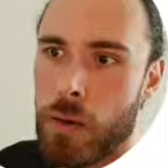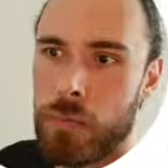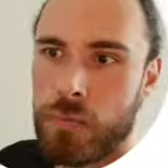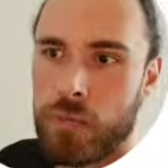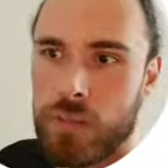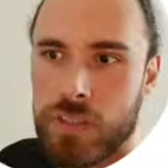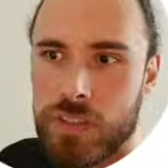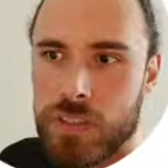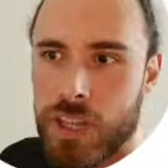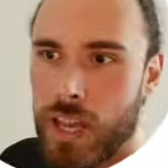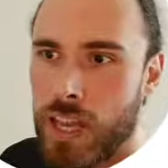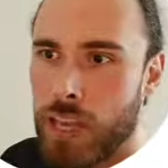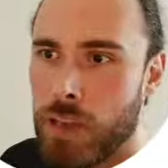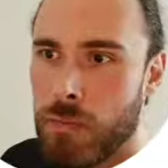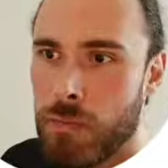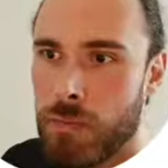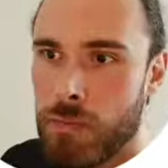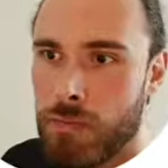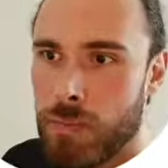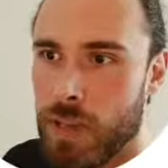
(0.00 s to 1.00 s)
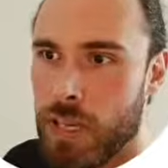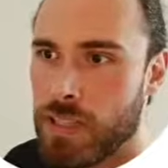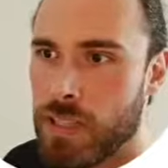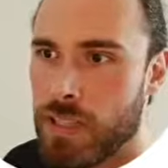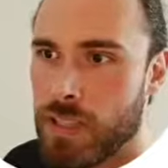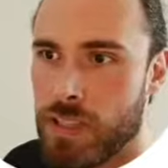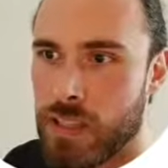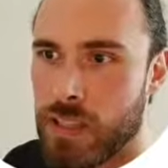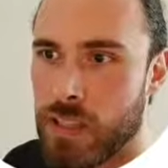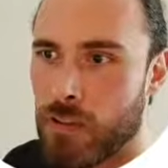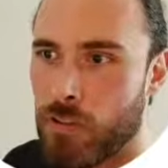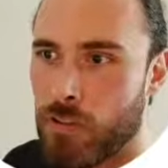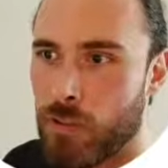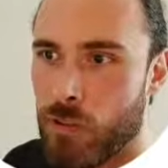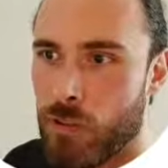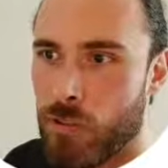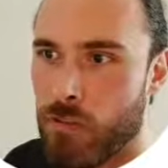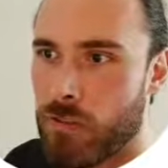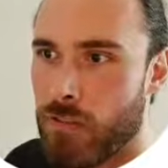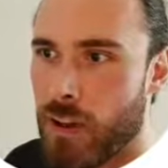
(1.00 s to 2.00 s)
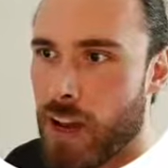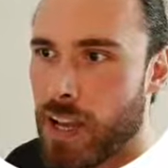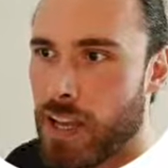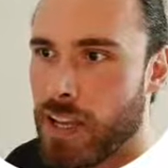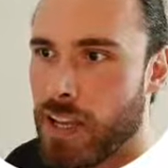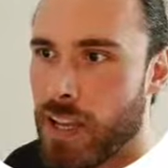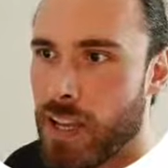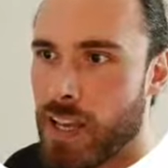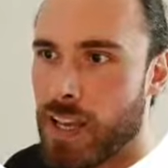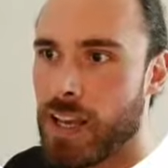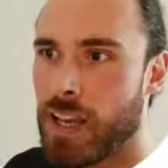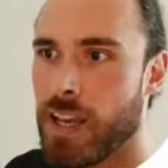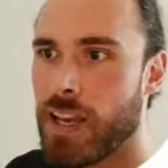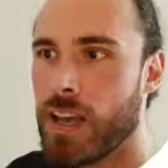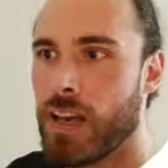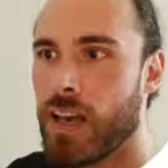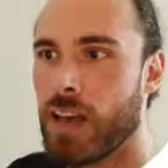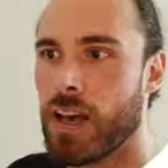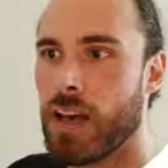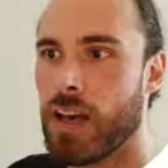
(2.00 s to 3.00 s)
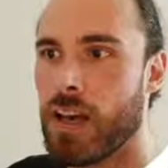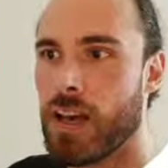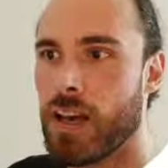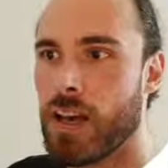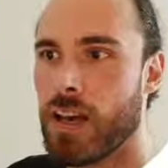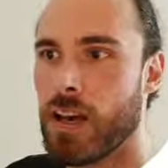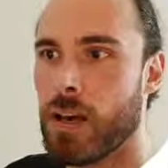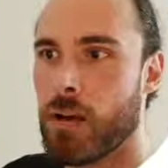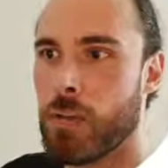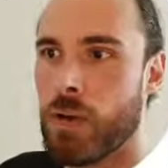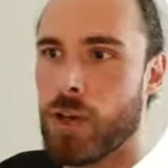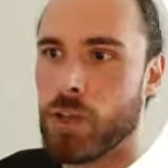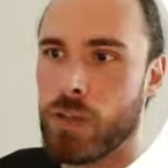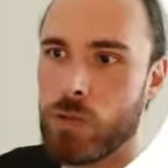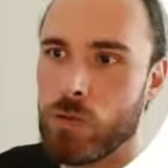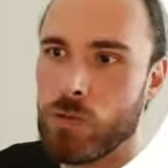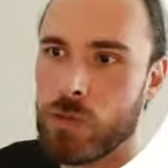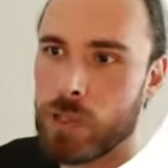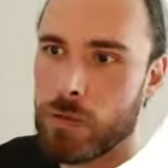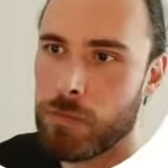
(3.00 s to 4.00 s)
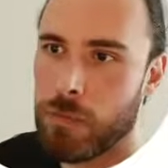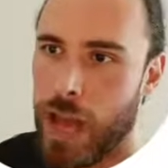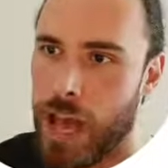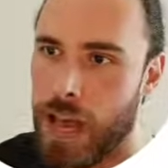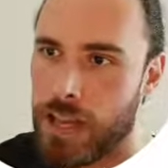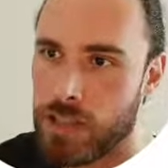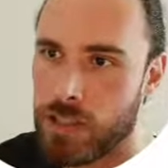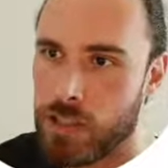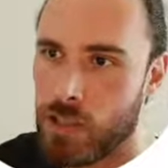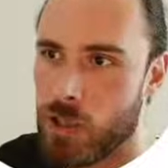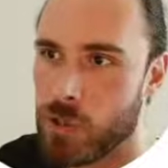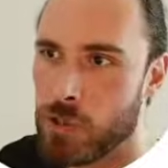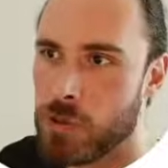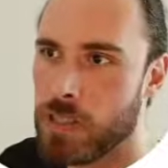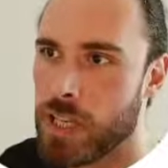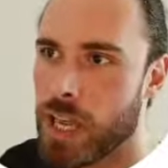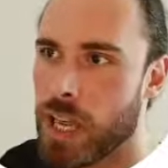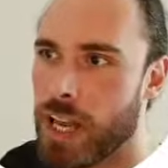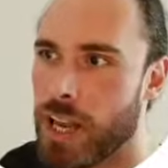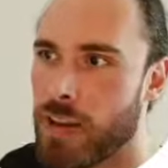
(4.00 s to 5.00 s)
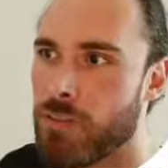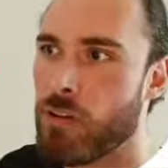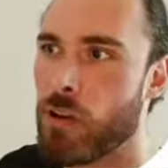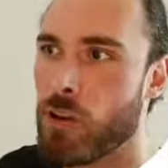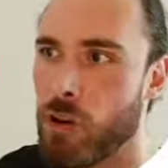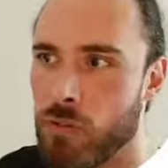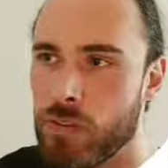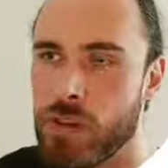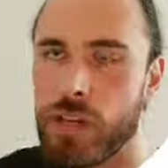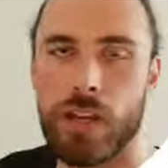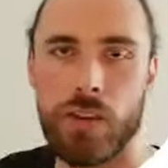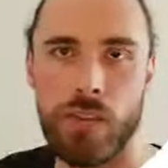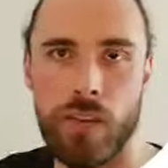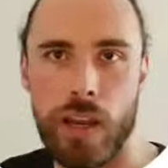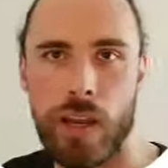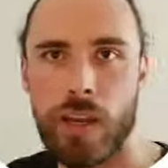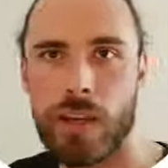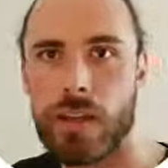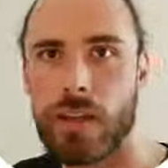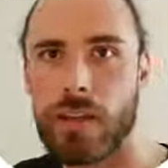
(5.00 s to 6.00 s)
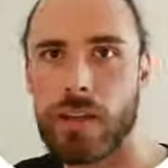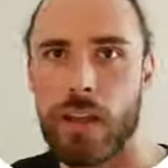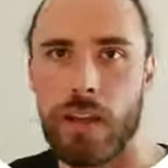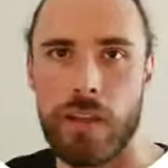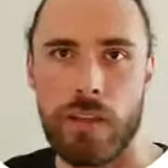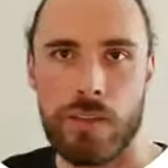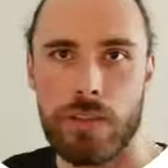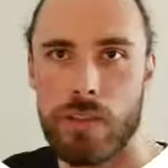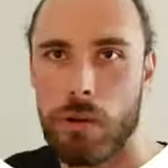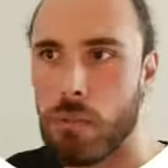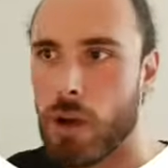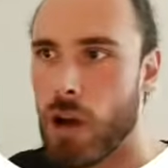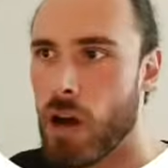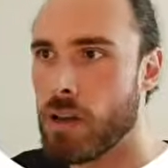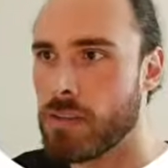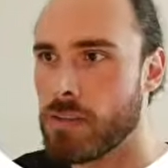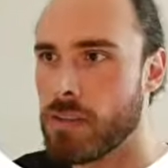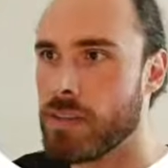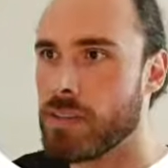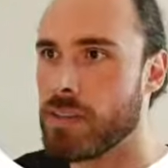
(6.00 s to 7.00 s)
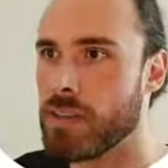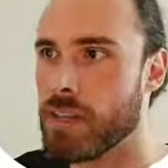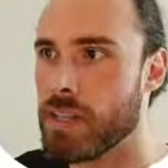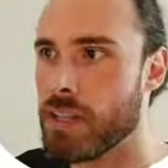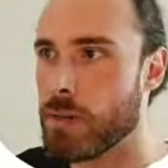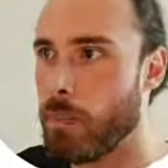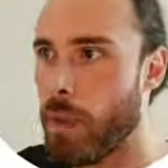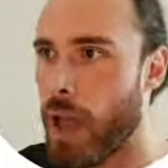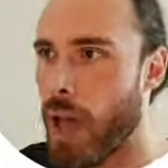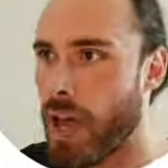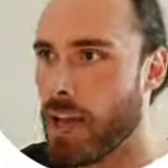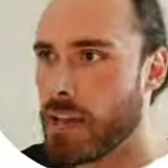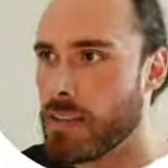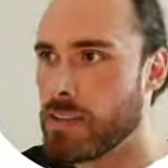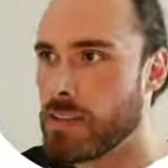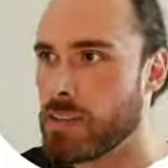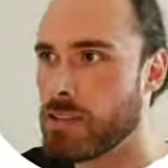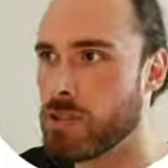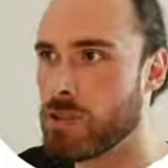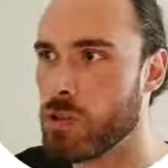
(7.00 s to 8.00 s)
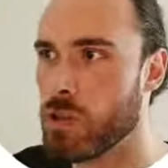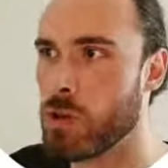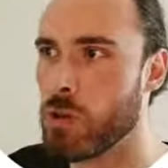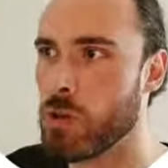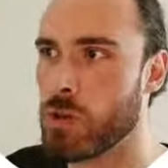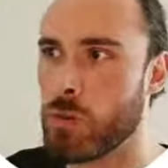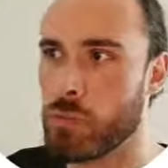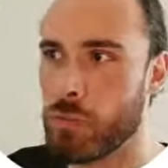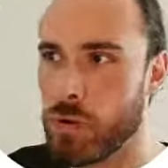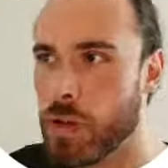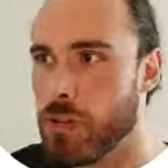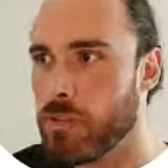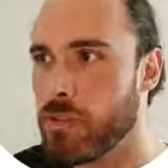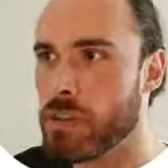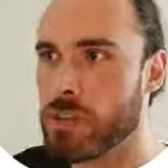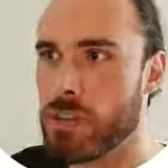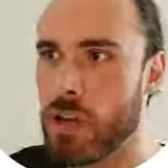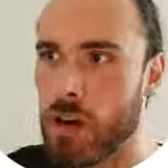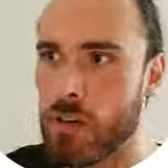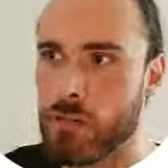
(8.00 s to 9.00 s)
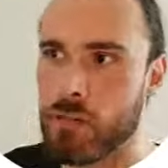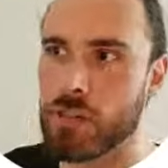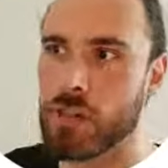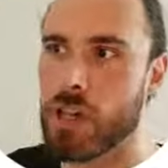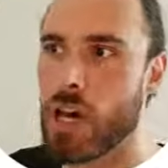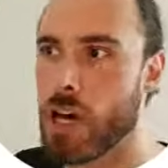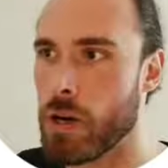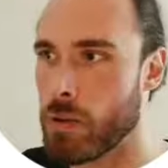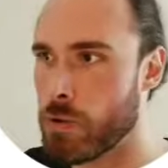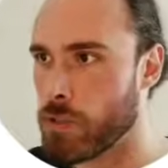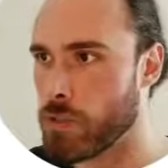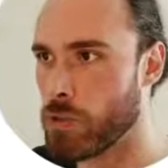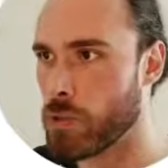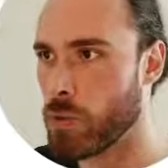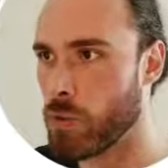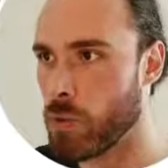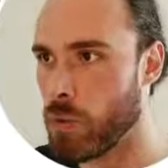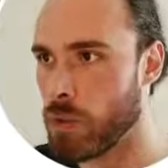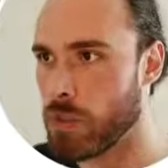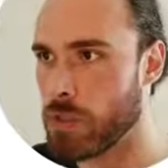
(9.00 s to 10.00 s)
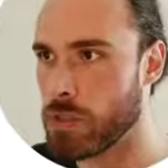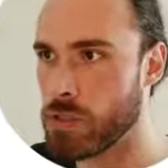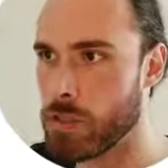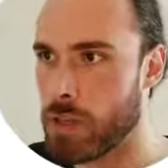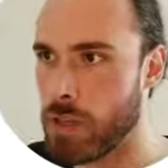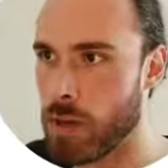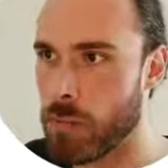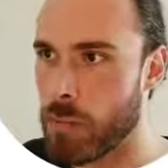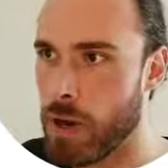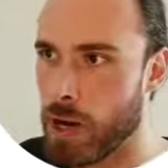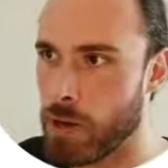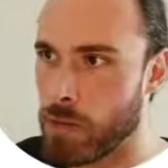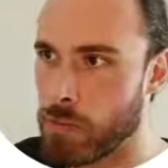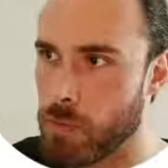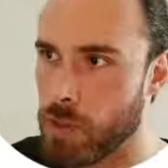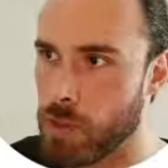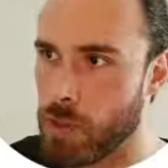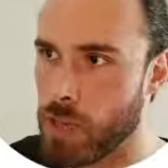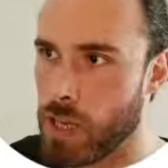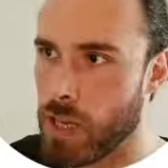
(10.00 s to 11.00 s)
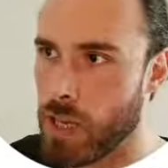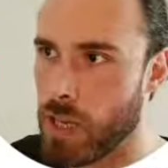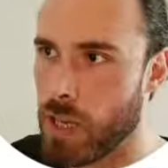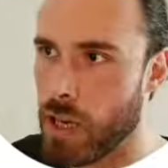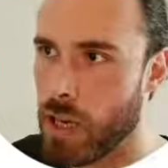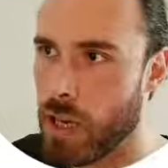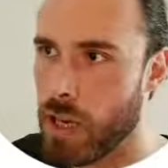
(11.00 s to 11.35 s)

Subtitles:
Same basically for finding and using past notes. And I've already created some content in the past. So the previous office hours was about building